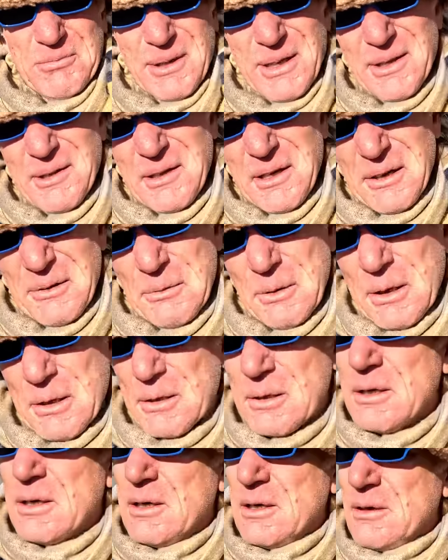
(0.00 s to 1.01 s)
but you know
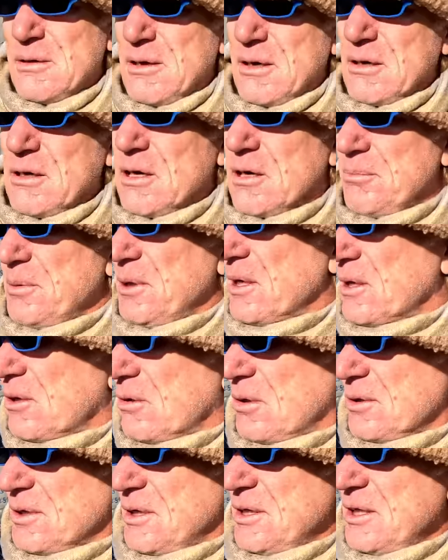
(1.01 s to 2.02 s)
what? I like a bit of
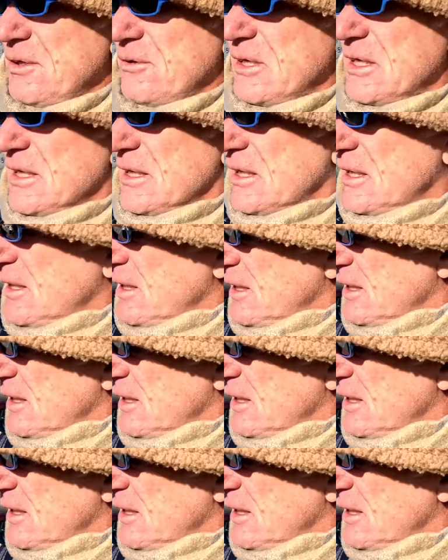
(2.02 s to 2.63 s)
continuity.